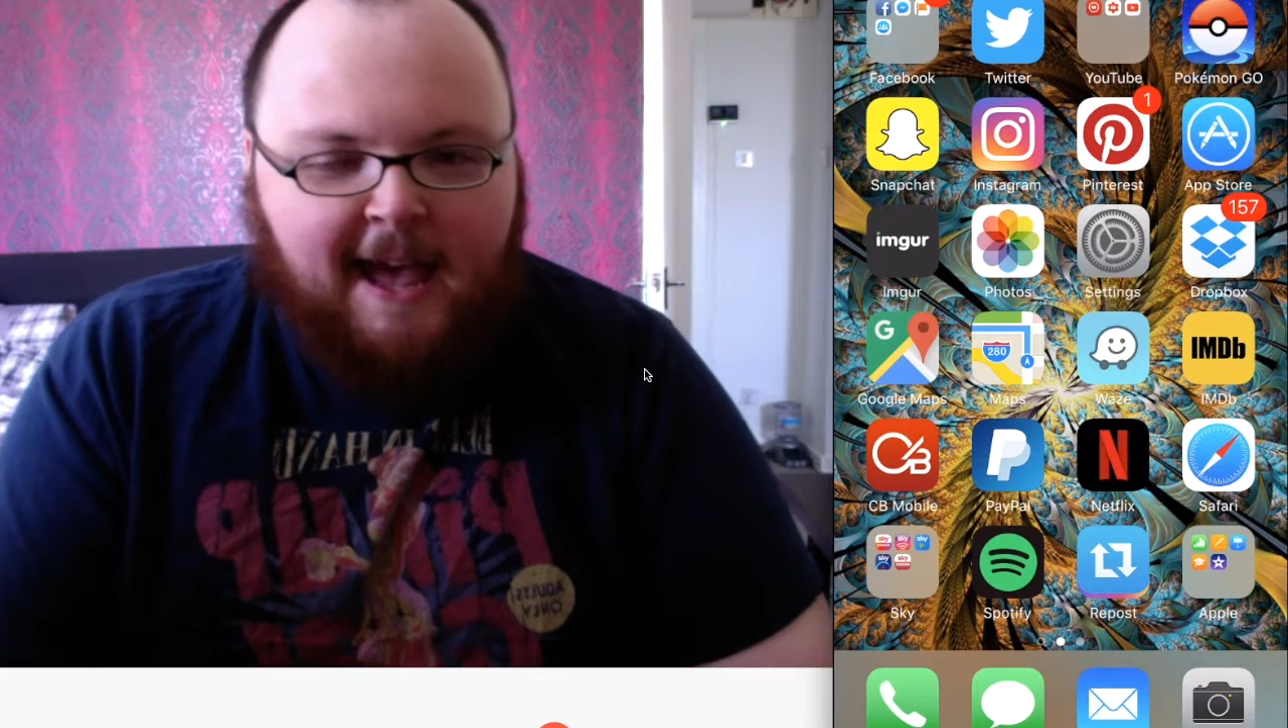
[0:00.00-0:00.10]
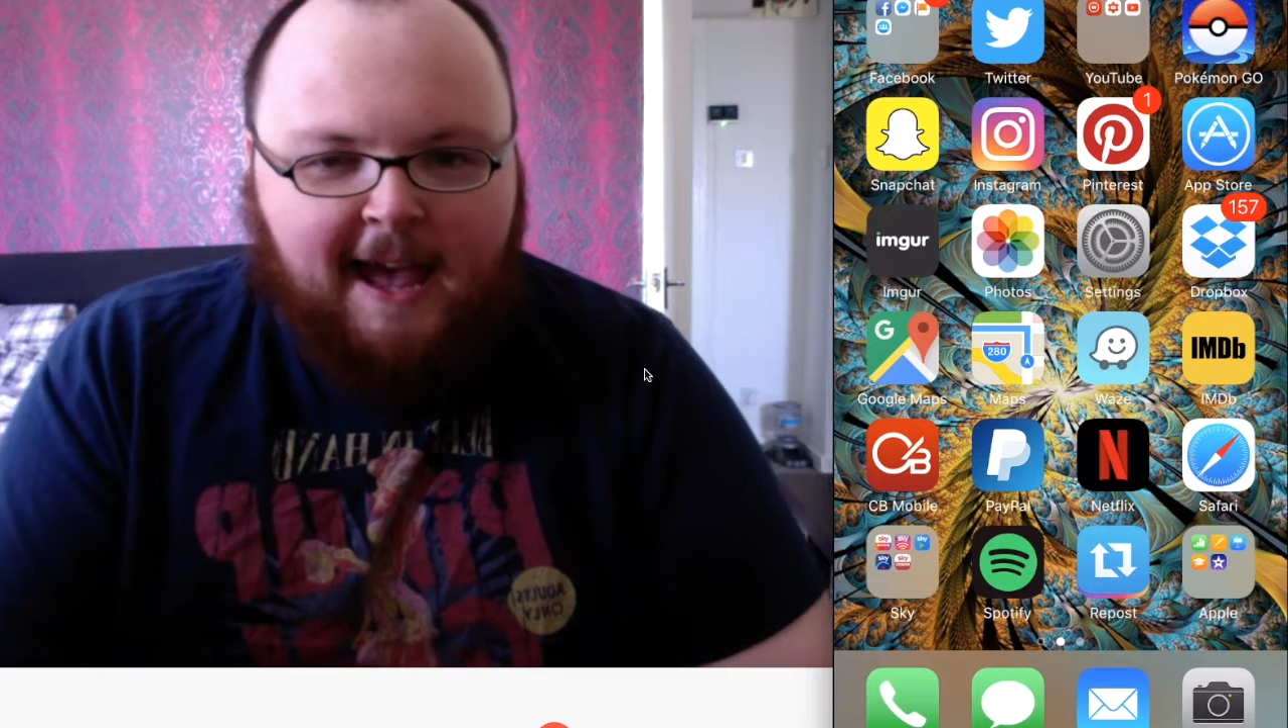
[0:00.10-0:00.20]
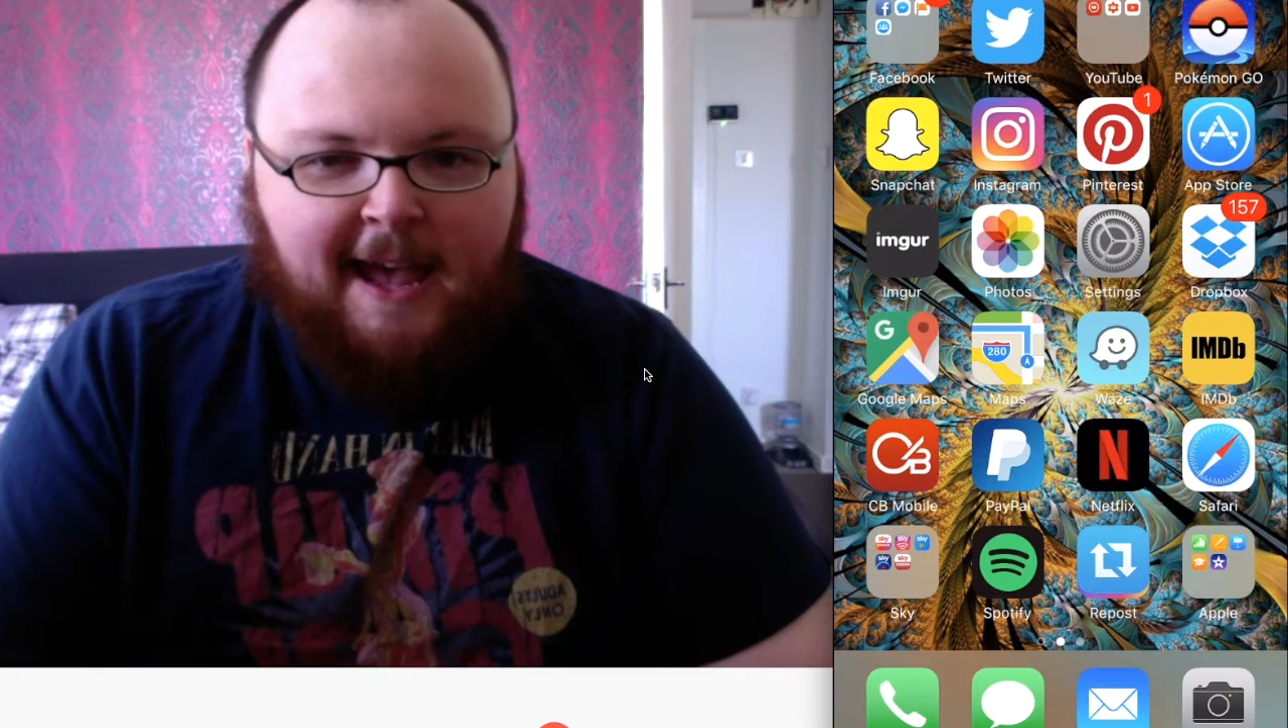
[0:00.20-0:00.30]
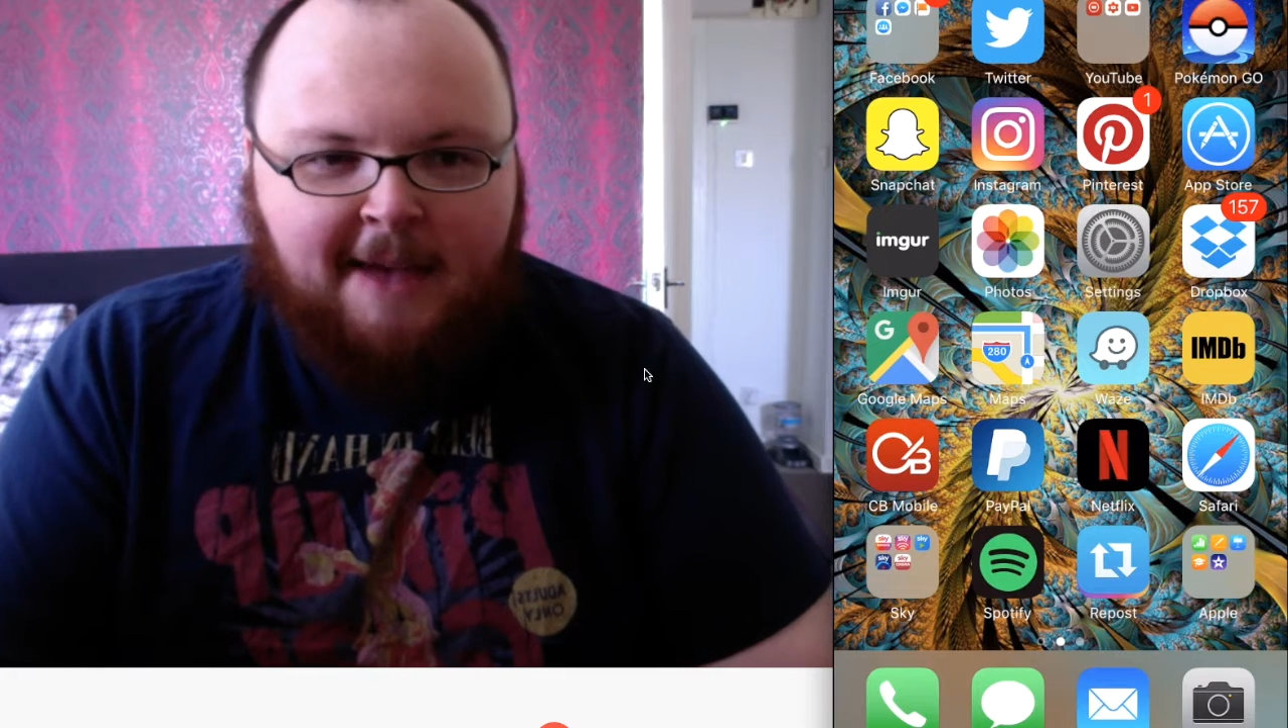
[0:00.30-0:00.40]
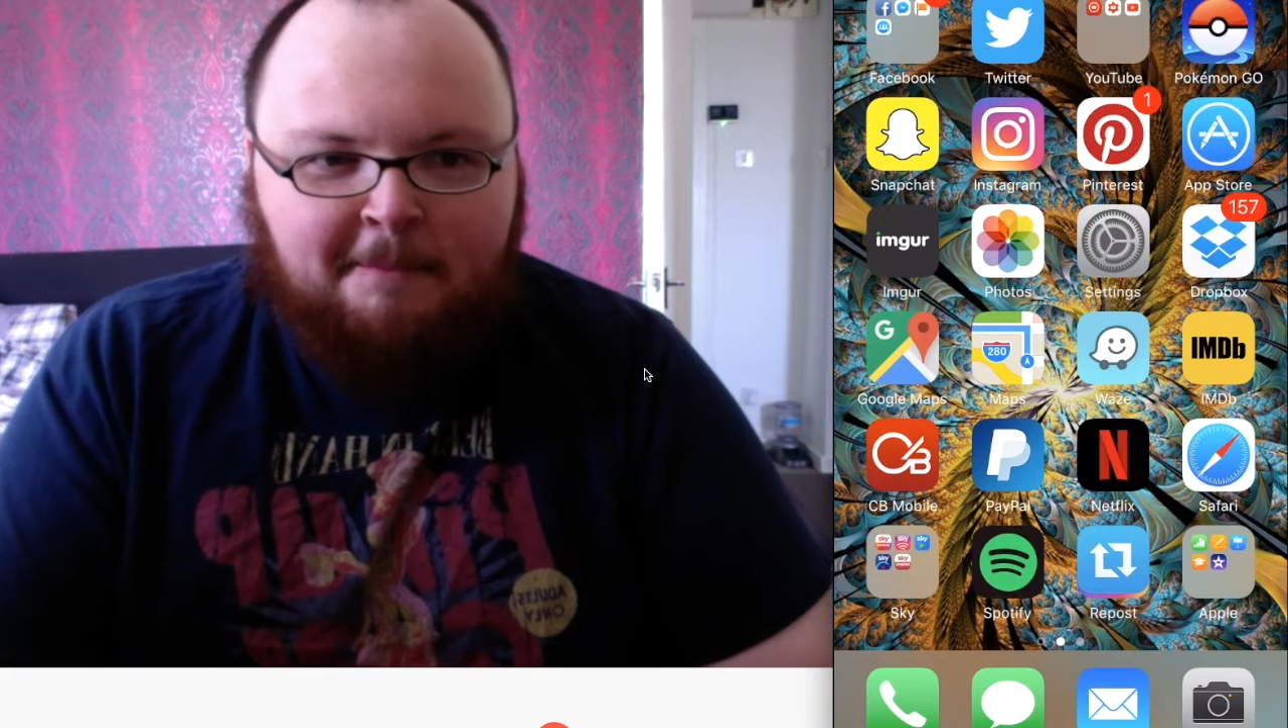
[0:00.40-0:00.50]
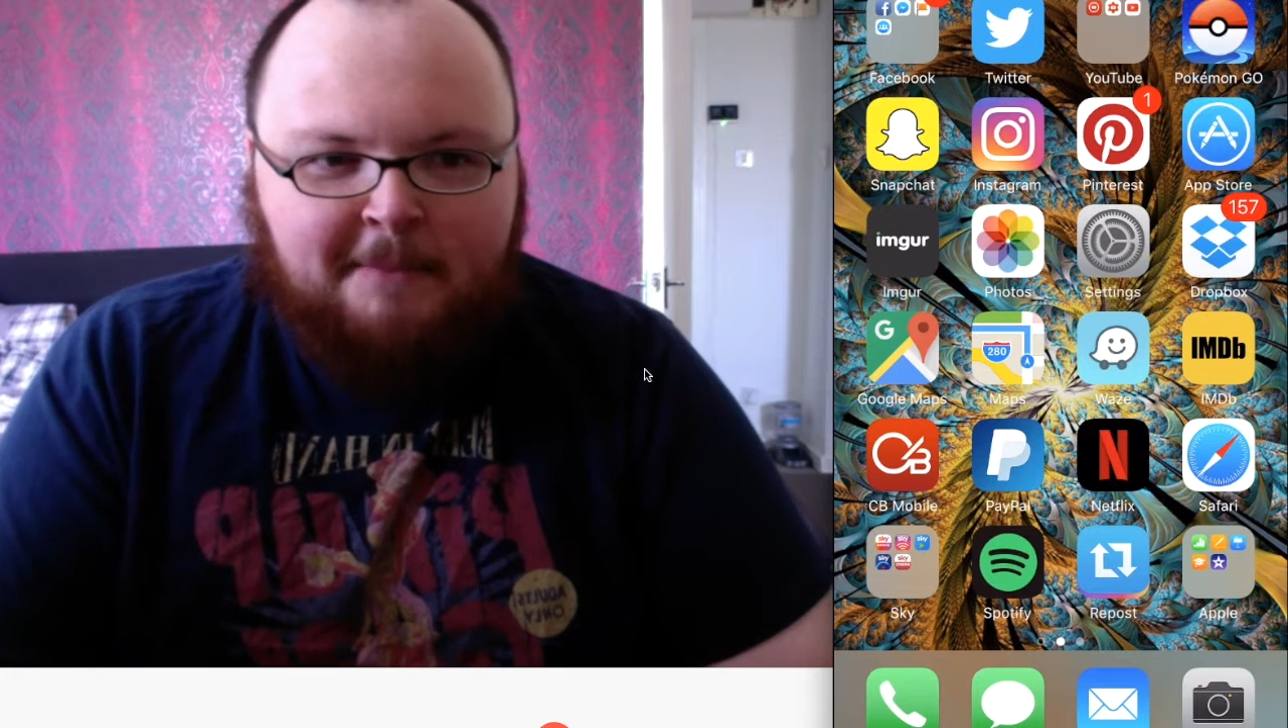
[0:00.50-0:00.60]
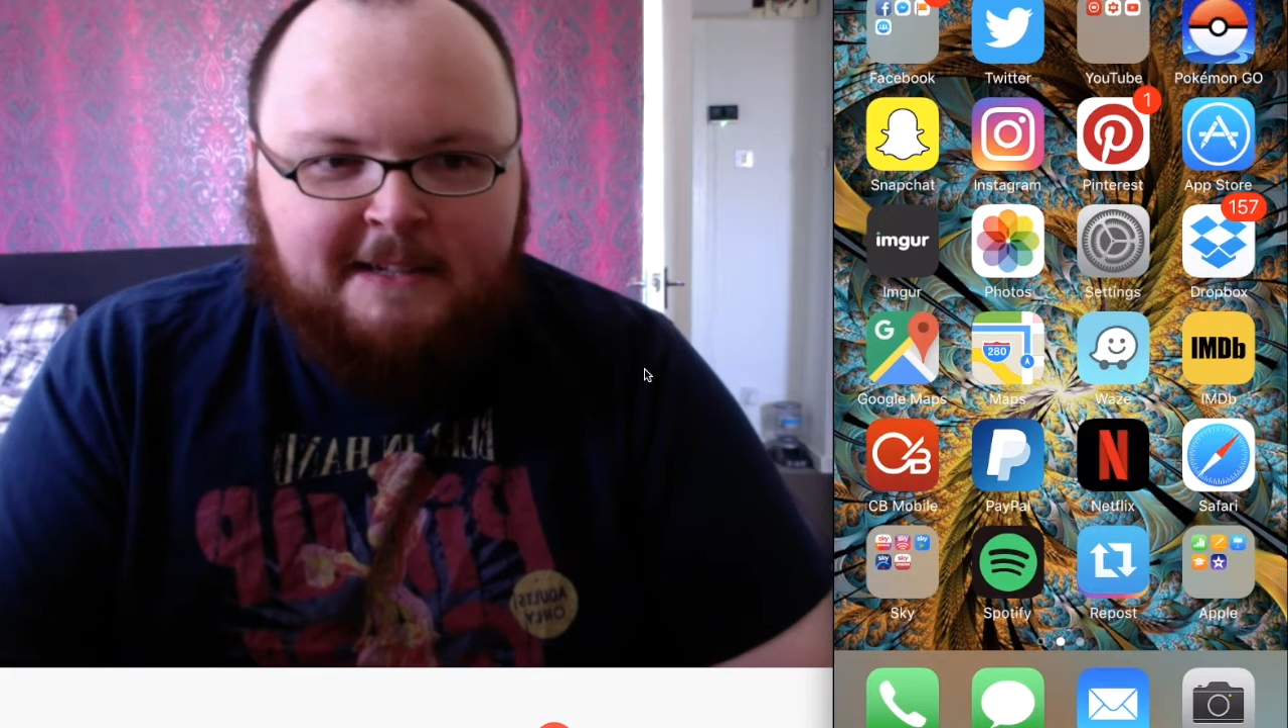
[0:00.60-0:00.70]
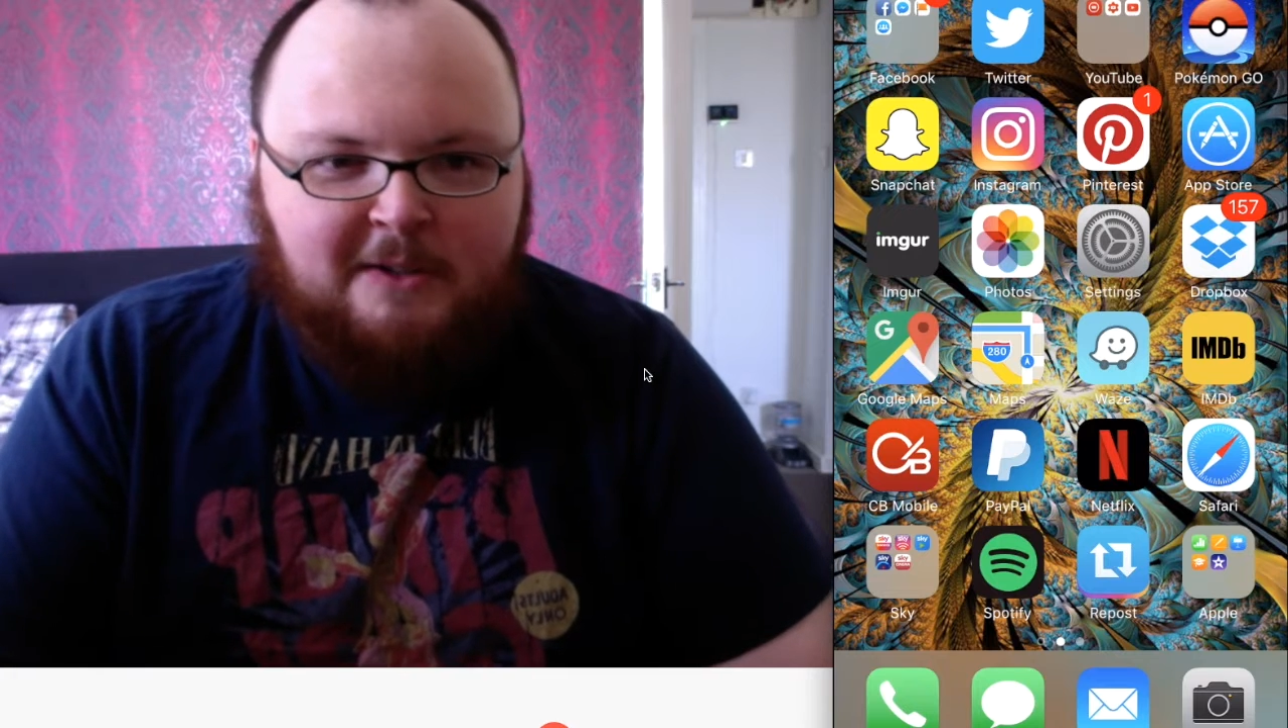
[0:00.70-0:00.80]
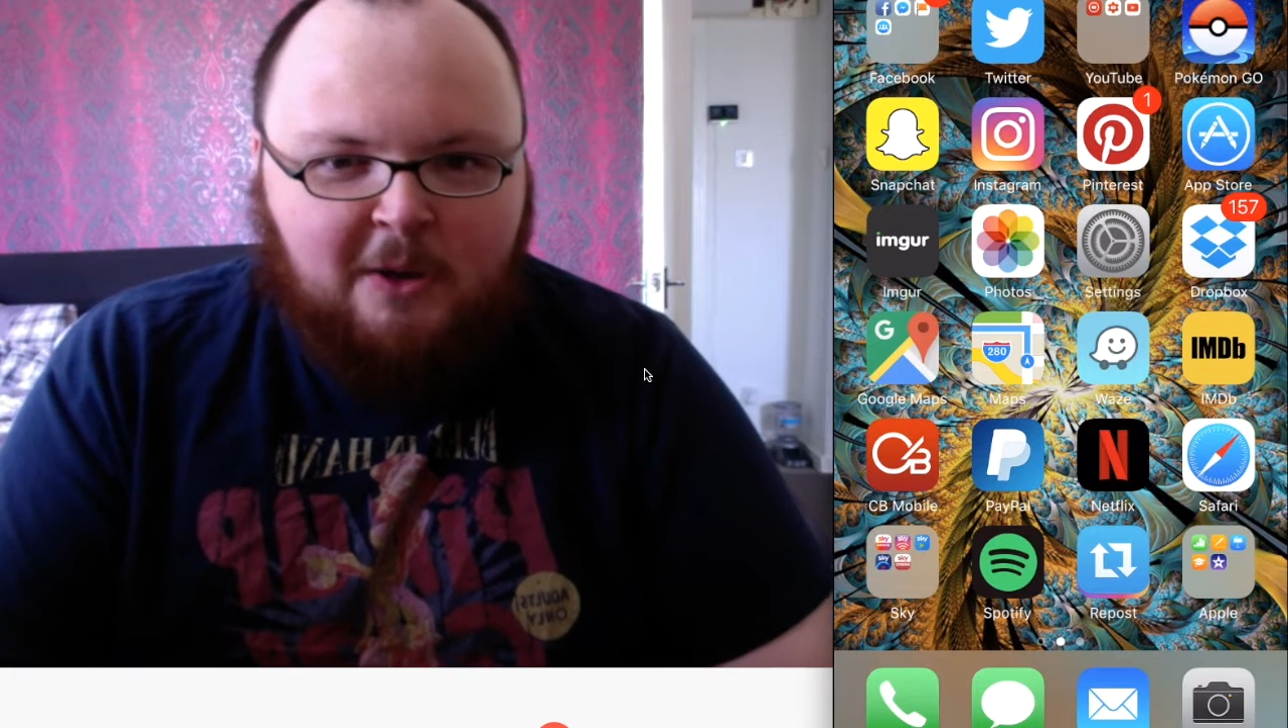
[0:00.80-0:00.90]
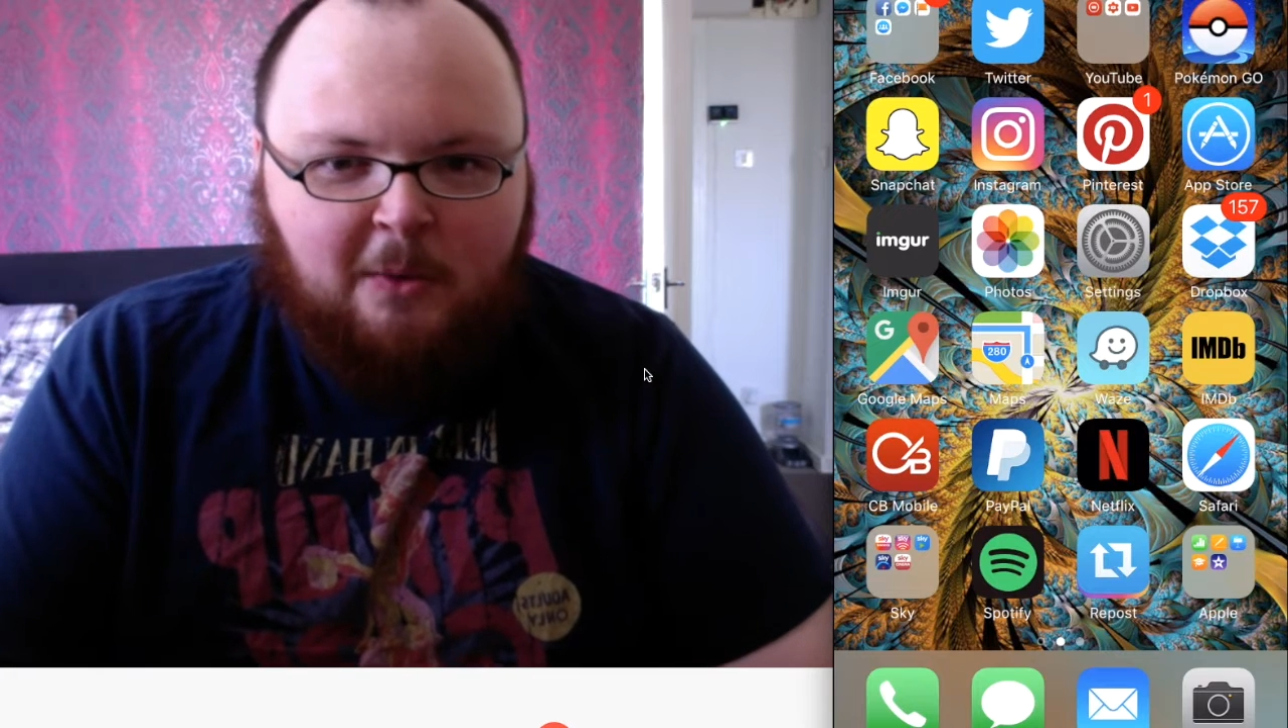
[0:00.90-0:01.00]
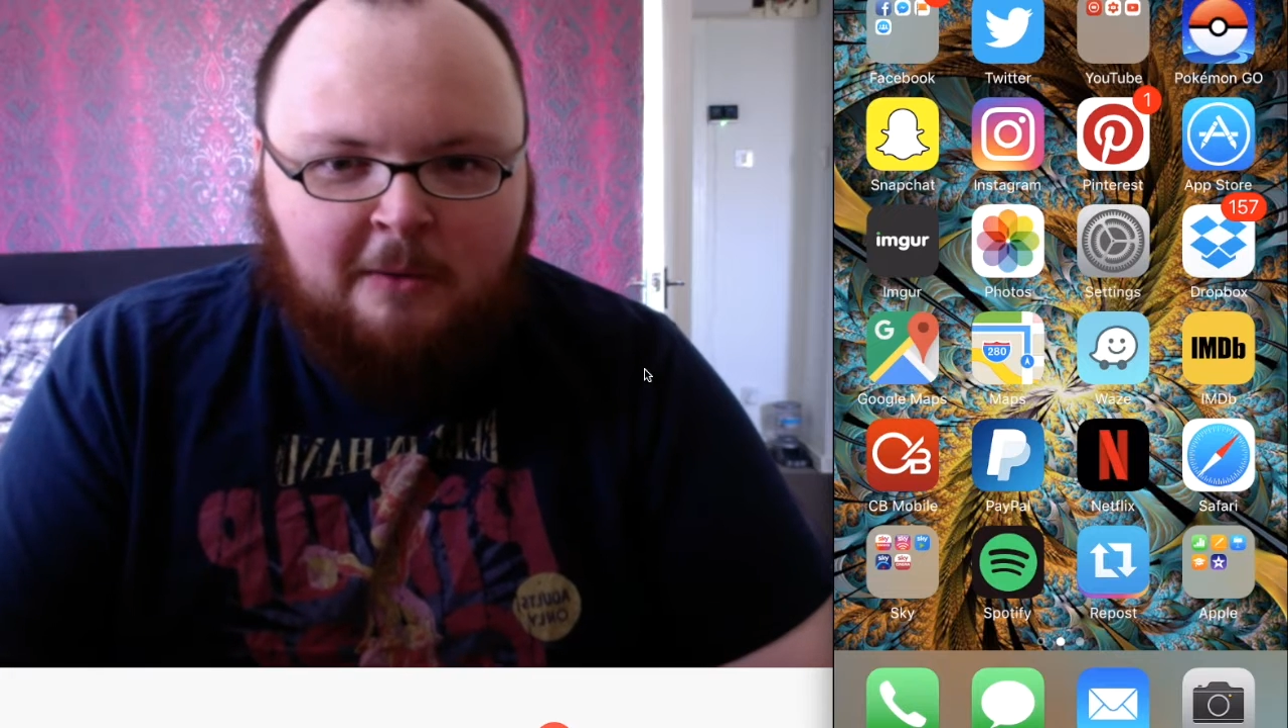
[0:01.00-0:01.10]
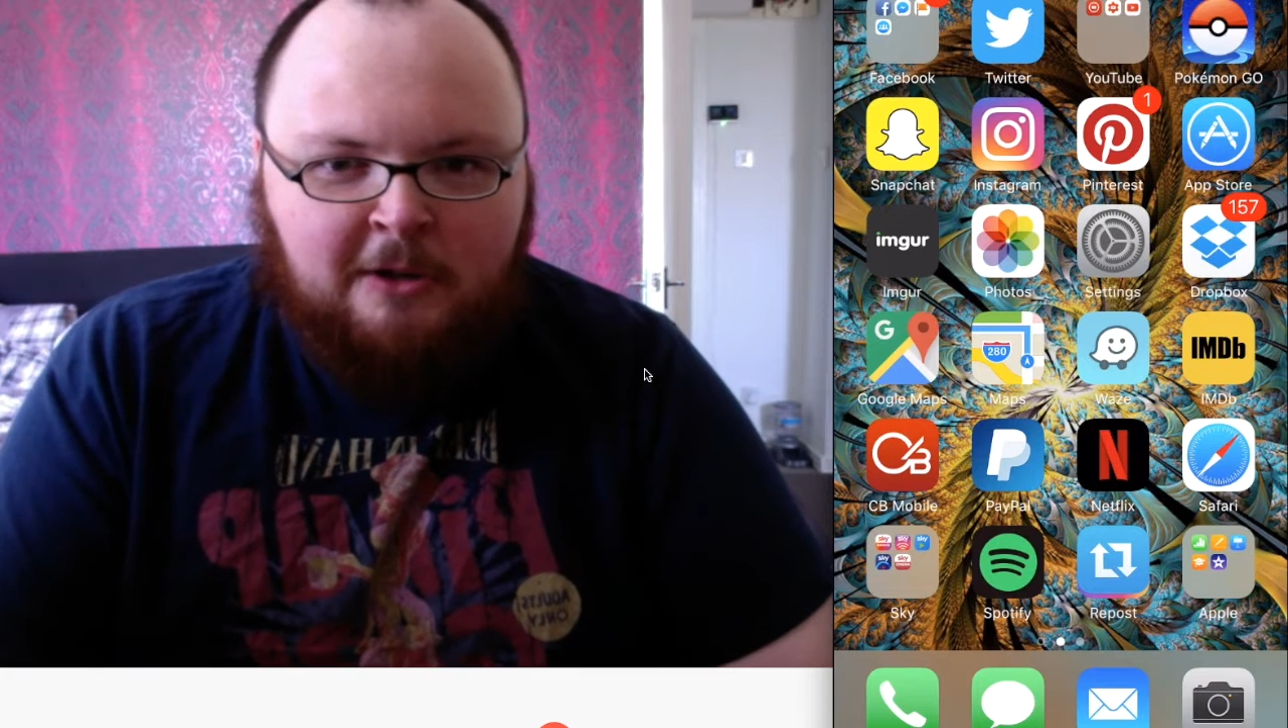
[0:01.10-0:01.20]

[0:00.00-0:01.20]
and basically what I'm